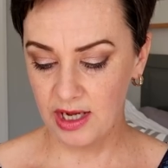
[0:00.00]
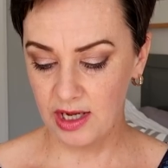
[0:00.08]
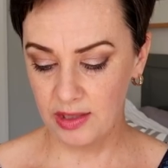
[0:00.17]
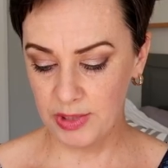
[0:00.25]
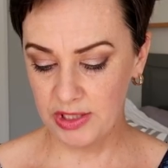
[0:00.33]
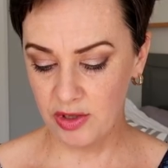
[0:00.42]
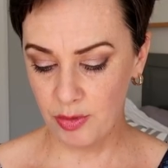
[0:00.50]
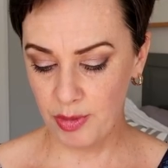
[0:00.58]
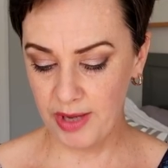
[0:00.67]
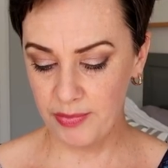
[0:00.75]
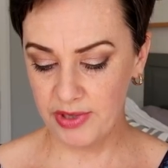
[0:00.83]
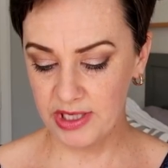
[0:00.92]
jalapeno
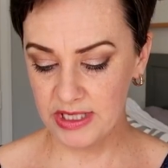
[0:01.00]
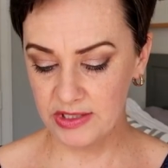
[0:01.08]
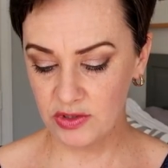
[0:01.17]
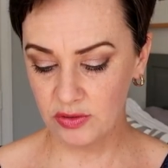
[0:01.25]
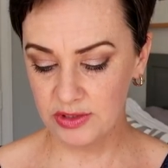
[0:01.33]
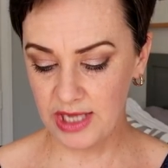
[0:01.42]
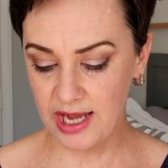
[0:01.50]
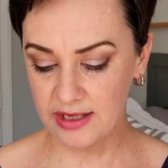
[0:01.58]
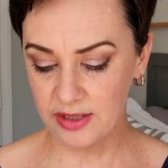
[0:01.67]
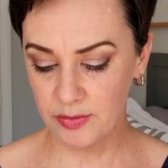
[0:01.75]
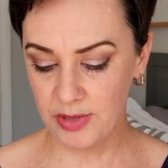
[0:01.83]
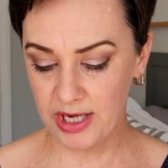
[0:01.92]
pepper, salt,
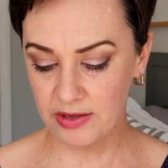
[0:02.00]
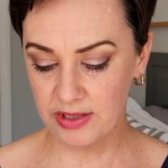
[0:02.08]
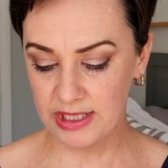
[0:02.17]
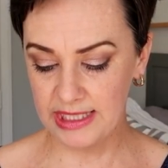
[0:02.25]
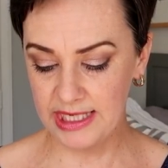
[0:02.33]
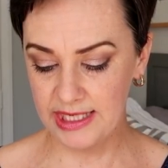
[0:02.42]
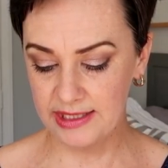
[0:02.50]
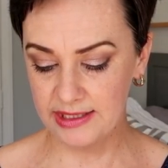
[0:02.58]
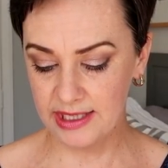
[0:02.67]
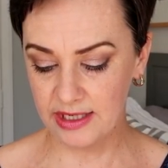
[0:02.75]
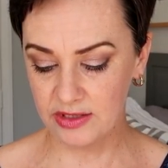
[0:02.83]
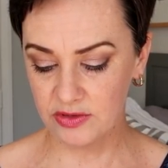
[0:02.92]
onion powder,
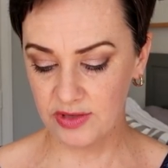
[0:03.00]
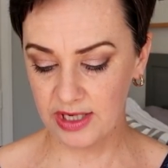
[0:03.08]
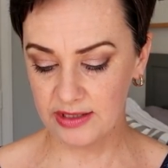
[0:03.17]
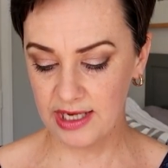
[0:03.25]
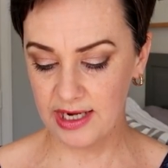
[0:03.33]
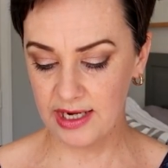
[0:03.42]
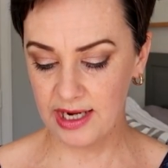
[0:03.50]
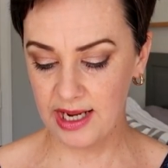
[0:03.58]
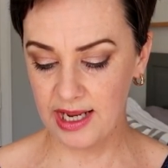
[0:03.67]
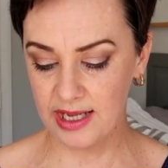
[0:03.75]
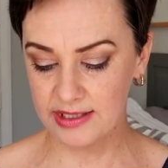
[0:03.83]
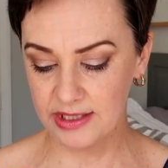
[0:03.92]
yeast extract, and
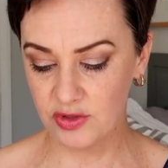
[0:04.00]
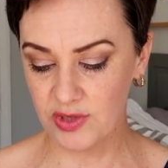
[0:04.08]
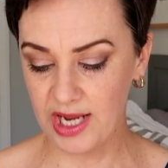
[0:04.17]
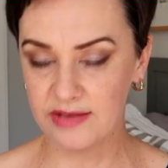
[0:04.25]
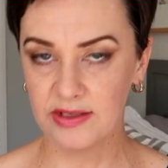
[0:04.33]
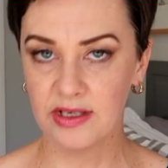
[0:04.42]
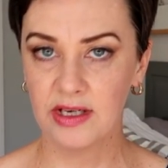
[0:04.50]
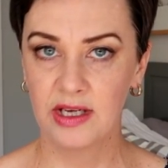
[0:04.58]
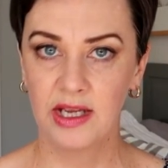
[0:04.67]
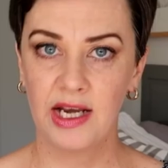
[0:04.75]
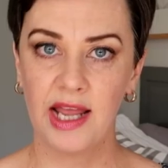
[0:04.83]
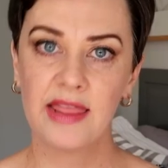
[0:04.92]
citric acid.
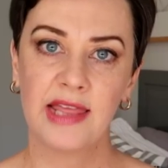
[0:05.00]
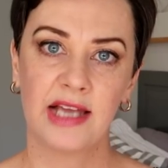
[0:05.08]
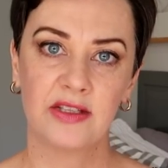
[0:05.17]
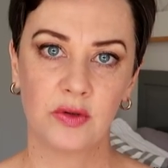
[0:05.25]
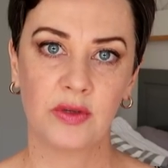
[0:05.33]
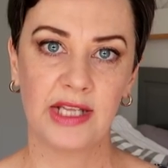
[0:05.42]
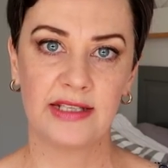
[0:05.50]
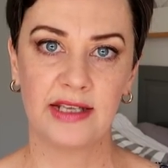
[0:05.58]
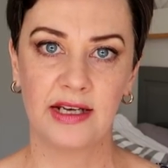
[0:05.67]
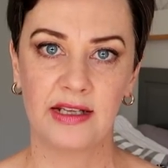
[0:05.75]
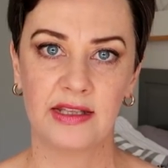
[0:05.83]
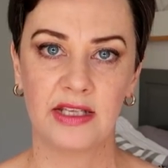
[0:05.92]
Like that's all that's
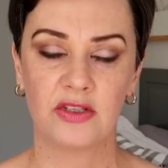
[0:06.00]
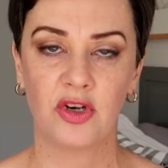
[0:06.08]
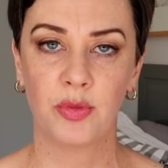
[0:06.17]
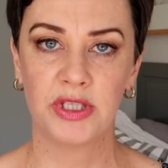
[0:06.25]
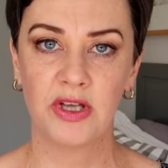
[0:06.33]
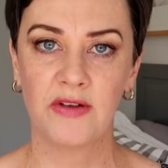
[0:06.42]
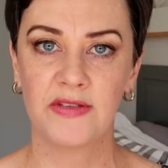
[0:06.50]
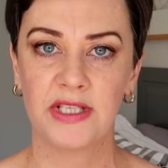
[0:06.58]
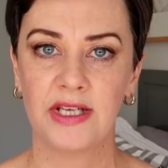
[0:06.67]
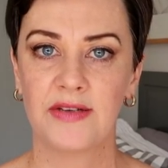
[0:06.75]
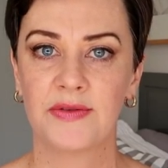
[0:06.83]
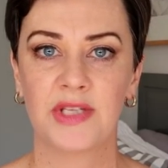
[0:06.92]
in it. There's no
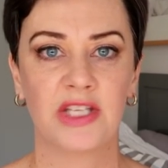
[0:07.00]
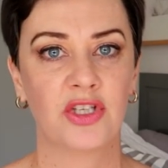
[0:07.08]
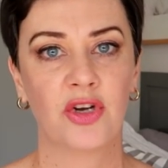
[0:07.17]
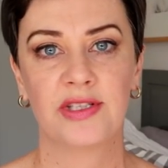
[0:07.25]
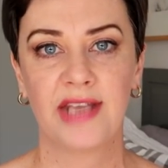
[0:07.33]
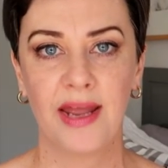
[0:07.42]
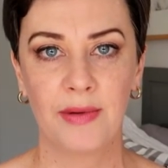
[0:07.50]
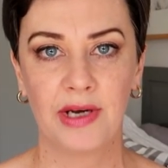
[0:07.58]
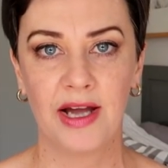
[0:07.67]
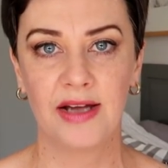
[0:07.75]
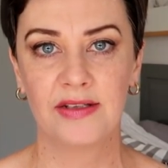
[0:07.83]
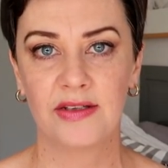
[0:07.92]
preservatives, there's no
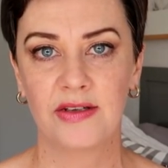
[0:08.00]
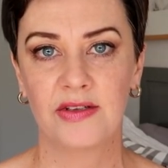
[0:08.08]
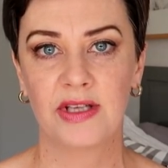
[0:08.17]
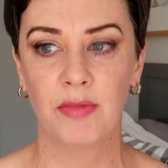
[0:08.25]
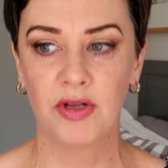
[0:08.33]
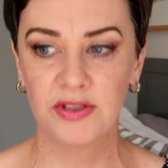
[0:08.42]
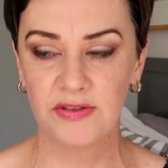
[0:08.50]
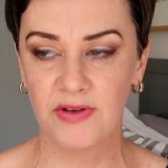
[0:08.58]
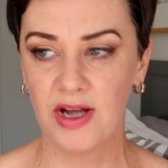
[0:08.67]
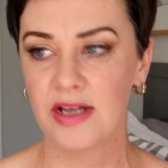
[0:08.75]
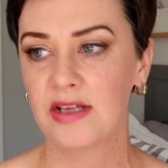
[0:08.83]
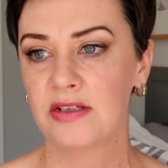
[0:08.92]
stabilizers,
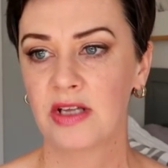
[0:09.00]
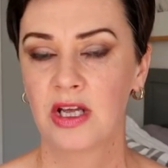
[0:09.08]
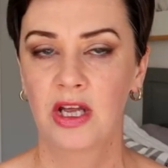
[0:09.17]
emulsifiers,